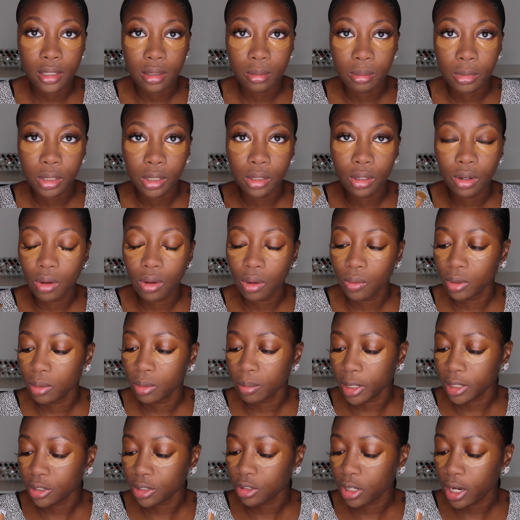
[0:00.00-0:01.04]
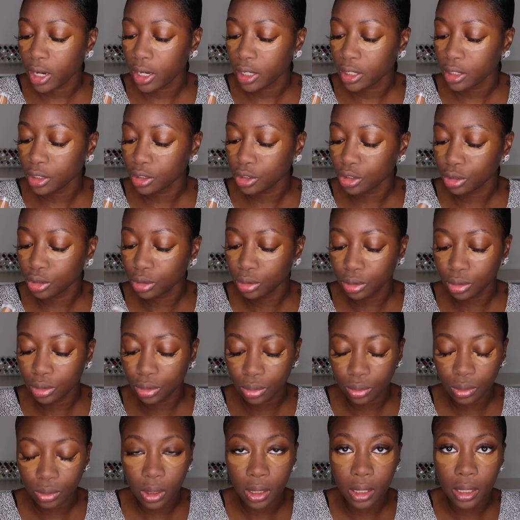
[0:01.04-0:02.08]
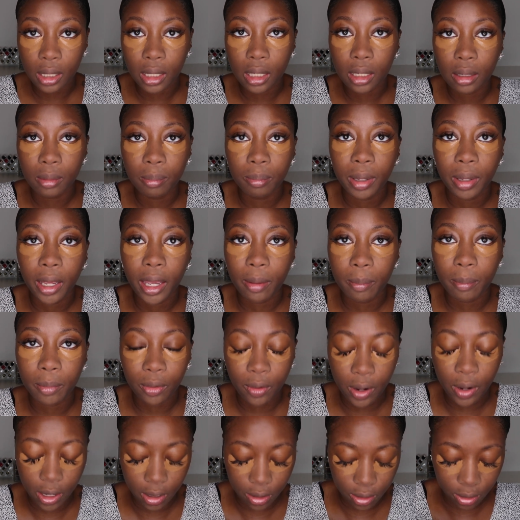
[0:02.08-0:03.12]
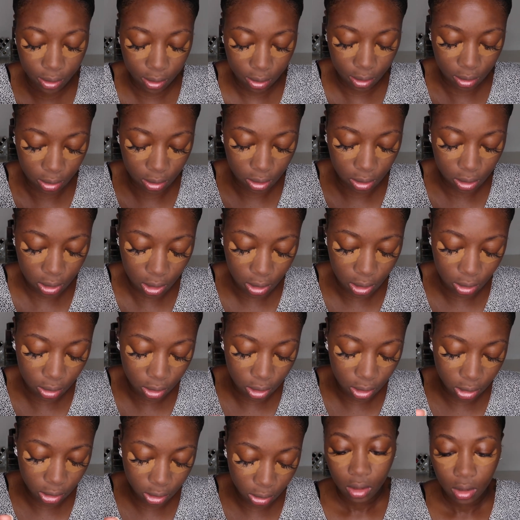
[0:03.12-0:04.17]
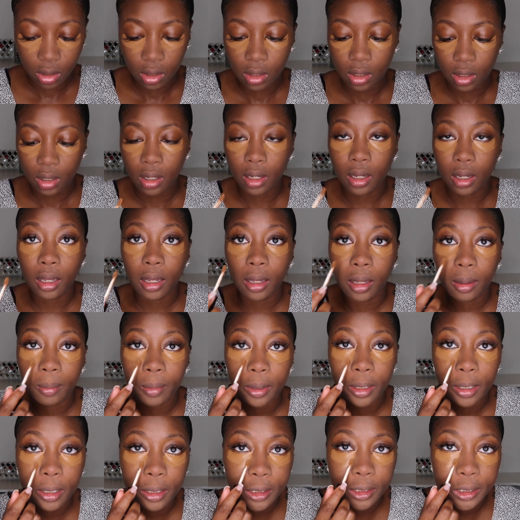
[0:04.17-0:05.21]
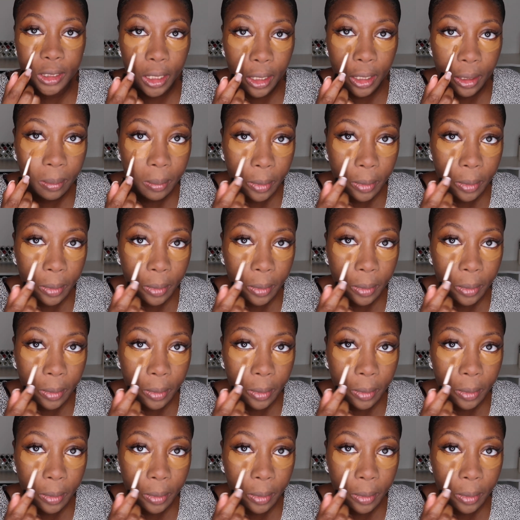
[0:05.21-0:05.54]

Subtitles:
so I'm gonna go in with my tried and true Pat McGrath Concealer in the shade